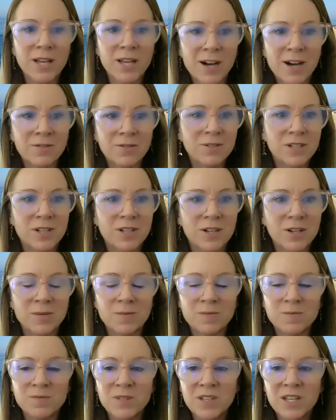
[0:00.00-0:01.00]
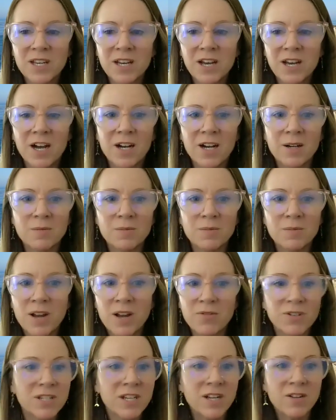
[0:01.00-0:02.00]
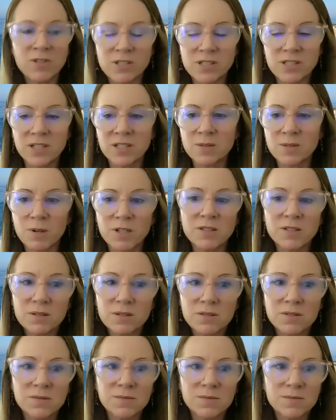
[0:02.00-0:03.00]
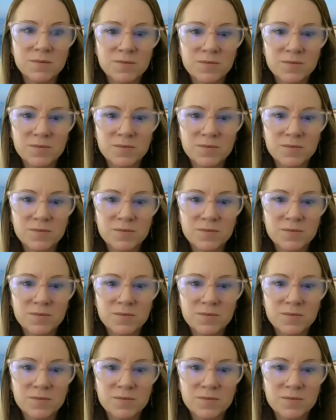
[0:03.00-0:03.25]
going out, every day for 6 months.